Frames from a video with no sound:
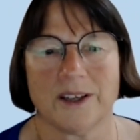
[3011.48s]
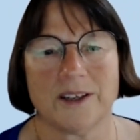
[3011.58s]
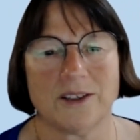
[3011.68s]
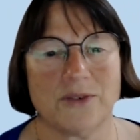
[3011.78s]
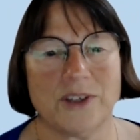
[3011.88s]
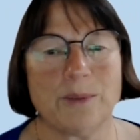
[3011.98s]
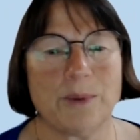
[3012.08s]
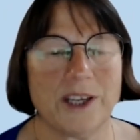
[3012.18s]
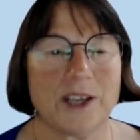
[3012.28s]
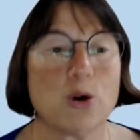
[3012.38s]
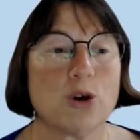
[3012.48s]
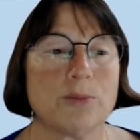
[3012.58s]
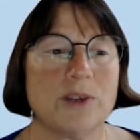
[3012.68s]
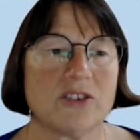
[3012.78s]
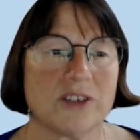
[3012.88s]

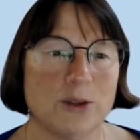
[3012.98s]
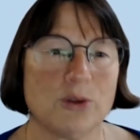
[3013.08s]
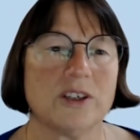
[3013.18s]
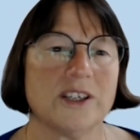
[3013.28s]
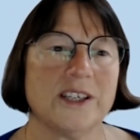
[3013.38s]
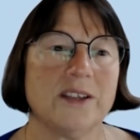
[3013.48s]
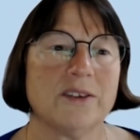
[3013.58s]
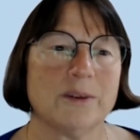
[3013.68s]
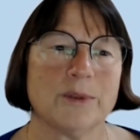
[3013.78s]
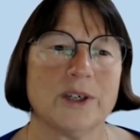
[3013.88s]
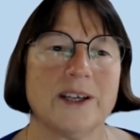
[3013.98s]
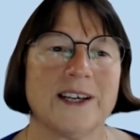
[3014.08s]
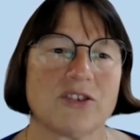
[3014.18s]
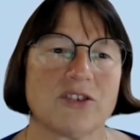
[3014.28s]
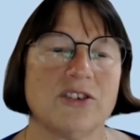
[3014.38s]
economies locally that might
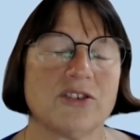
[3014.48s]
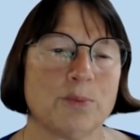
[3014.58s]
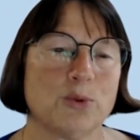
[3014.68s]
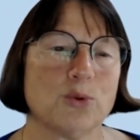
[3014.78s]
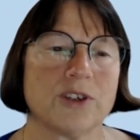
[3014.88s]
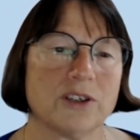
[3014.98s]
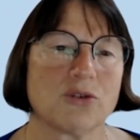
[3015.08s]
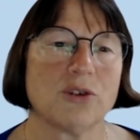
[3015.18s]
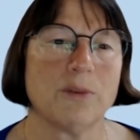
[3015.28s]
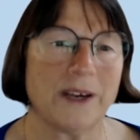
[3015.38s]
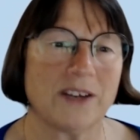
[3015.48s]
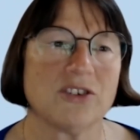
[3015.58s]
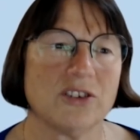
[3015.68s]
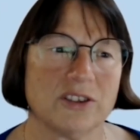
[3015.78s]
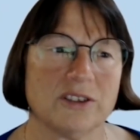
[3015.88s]
actually support the country
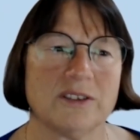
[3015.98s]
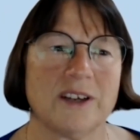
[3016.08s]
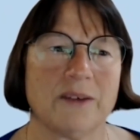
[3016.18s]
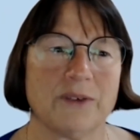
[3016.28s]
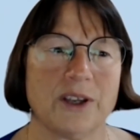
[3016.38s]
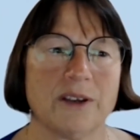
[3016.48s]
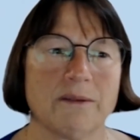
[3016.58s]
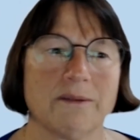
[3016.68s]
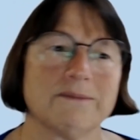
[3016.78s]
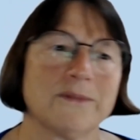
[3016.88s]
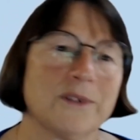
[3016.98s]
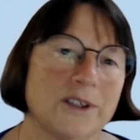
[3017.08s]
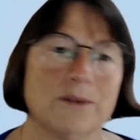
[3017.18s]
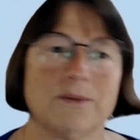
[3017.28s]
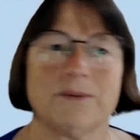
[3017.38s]
better than having
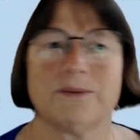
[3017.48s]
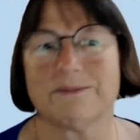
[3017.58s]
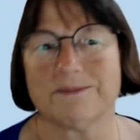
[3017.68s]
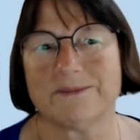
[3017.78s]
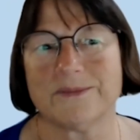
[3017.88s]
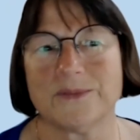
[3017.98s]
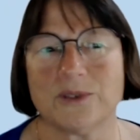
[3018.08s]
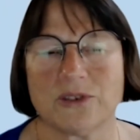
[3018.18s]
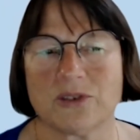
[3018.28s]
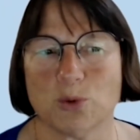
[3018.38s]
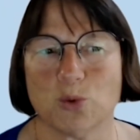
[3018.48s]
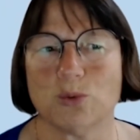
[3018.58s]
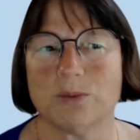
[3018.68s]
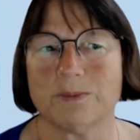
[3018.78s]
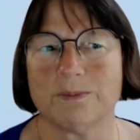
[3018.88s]
kind of
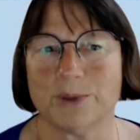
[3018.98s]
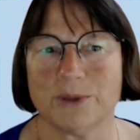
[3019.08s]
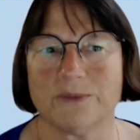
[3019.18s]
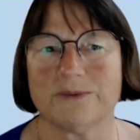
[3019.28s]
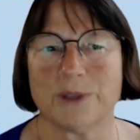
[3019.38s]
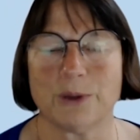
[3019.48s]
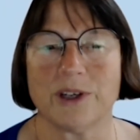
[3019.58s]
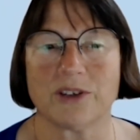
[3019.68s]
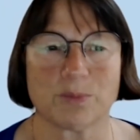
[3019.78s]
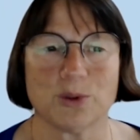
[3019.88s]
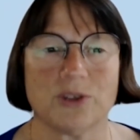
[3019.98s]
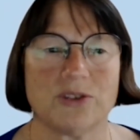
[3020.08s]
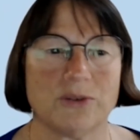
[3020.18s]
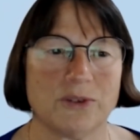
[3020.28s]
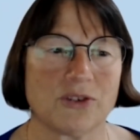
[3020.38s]
small but very
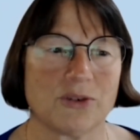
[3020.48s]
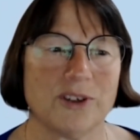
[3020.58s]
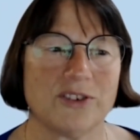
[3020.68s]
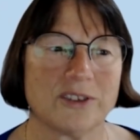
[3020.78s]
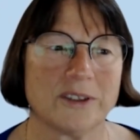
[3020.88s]
exploitive fisheries.